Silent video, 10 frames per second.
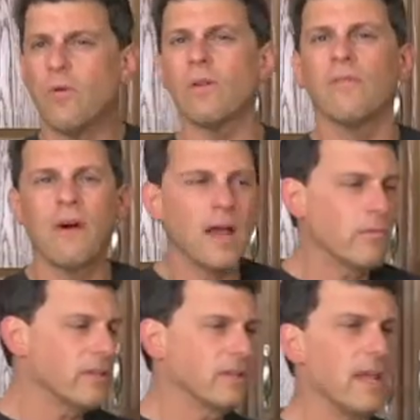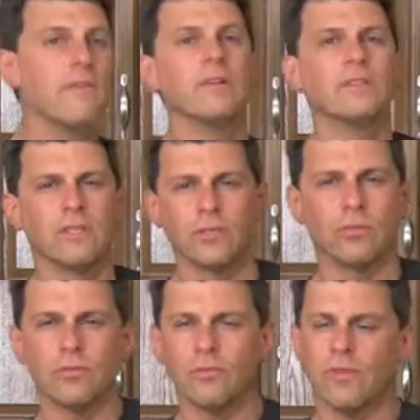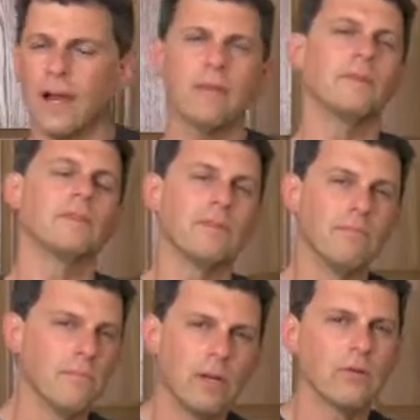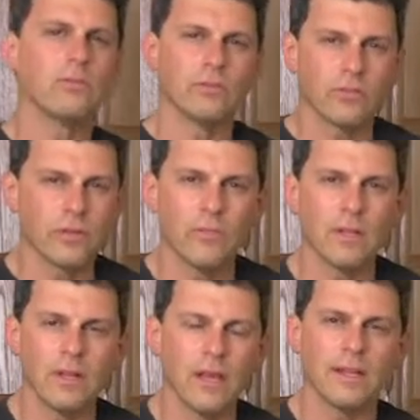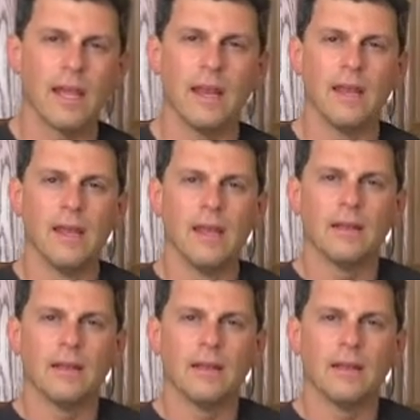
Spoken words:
fortified with 11 essential vitamins and minerals or something like that.